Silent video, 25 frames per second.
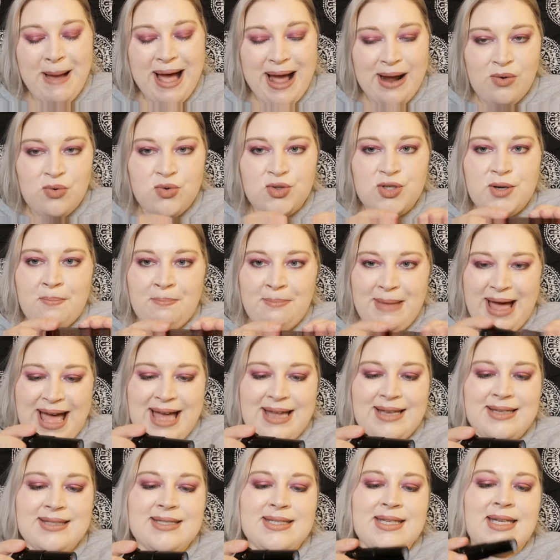Powder
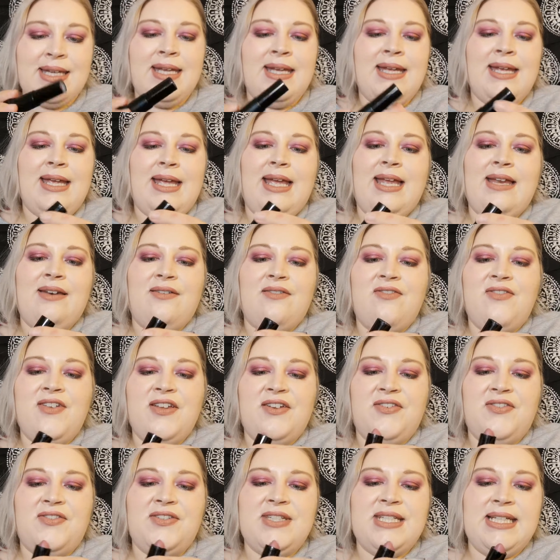Matte in
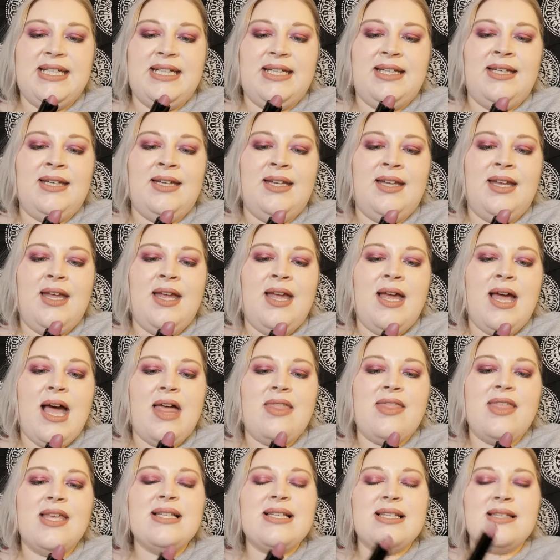15.
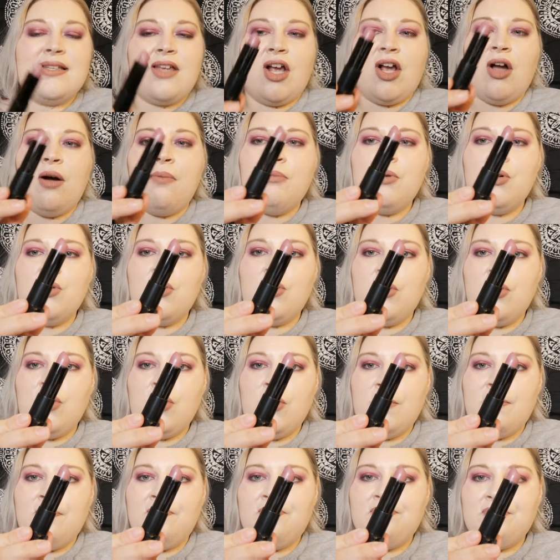And this is like a
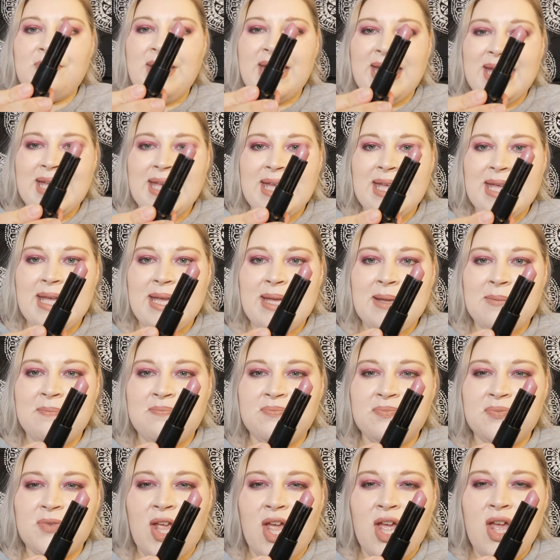more pinky,
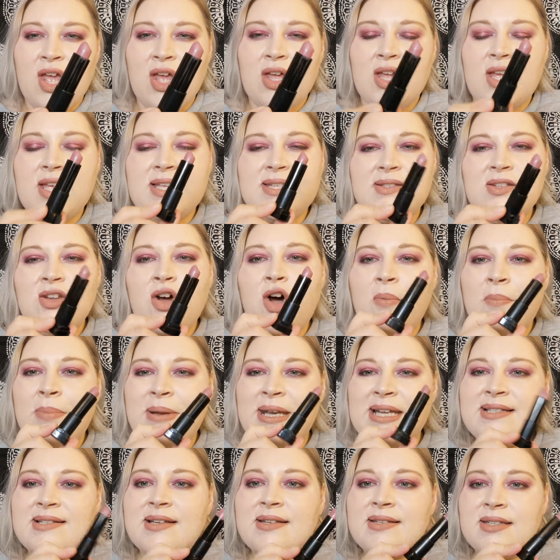it's not, but
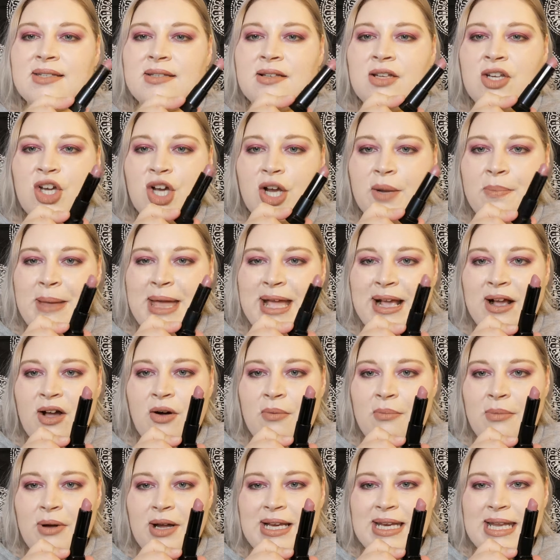it doesn't look pink
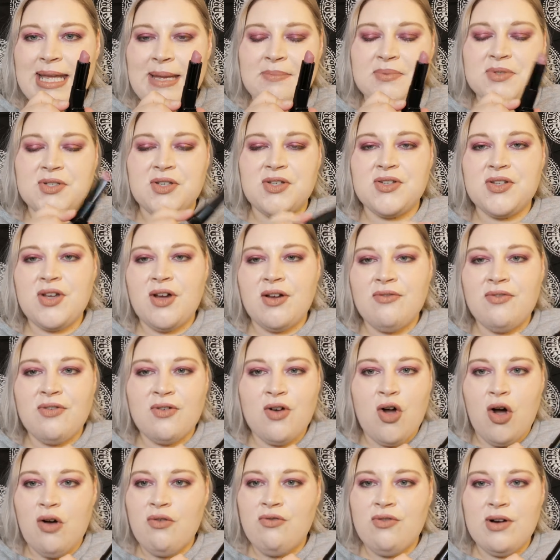on my lips because I've
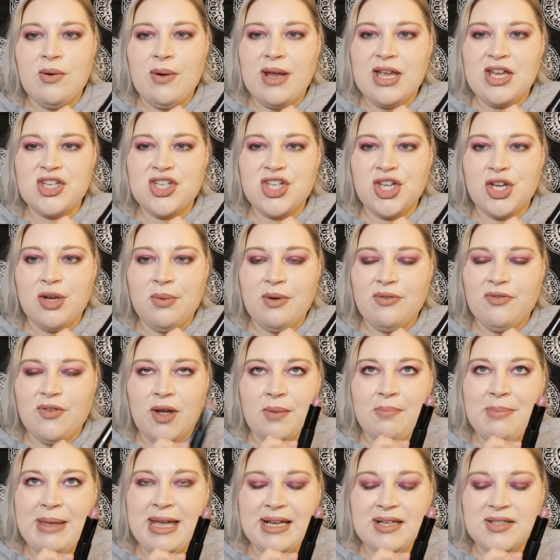got a real issue with
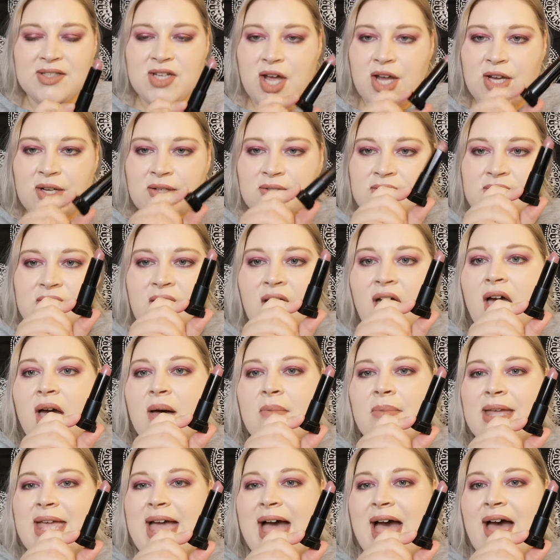like pink tones.
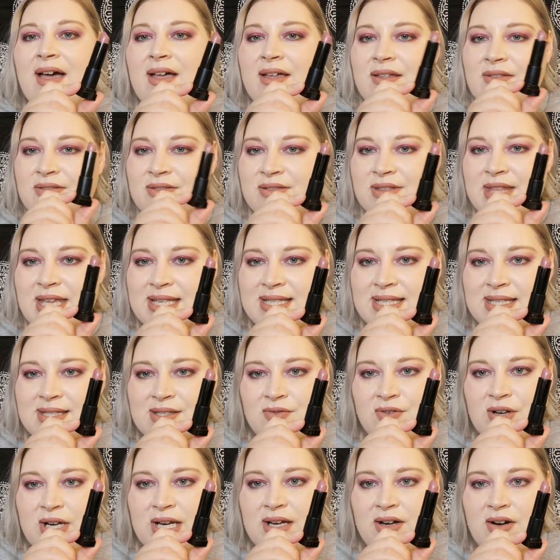But yeah, this is a
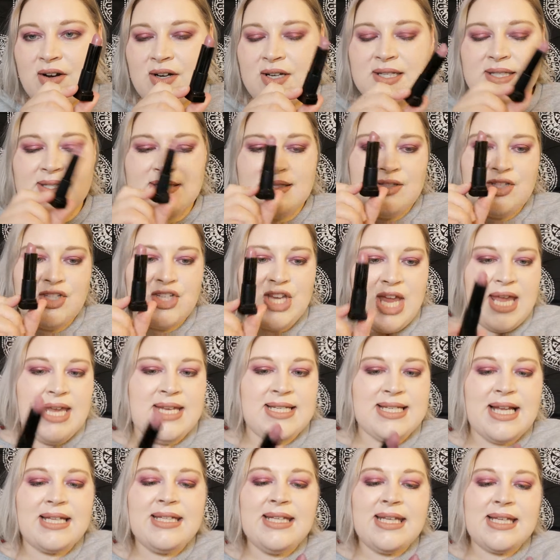really nice
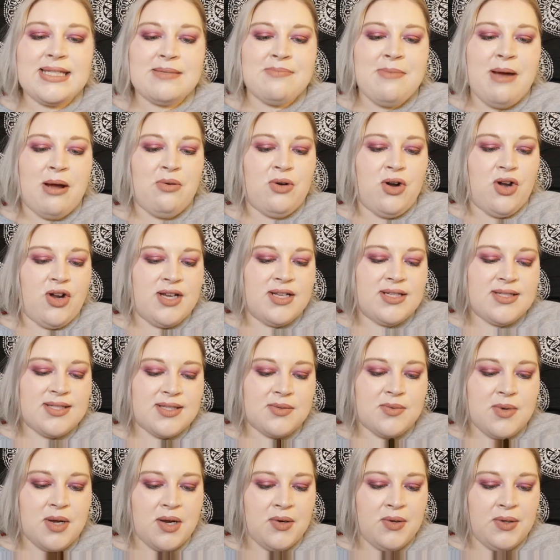shade, and they smell nice
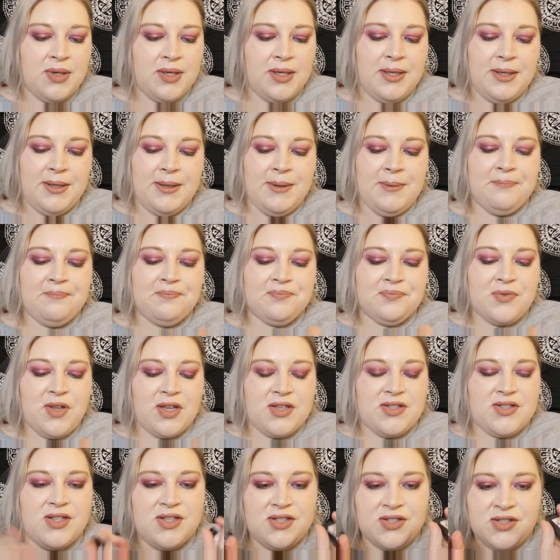as well.
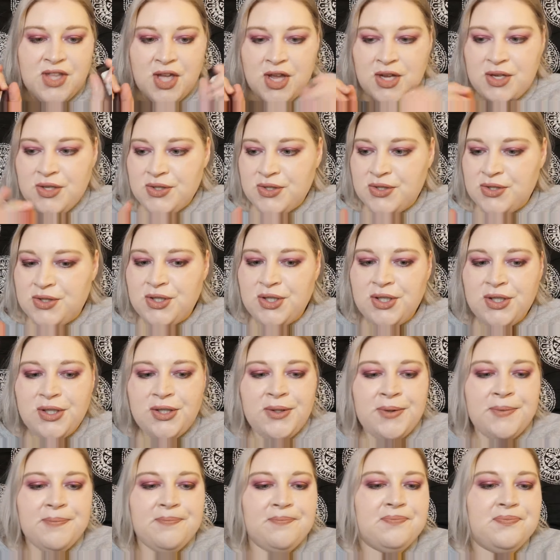So there's those two.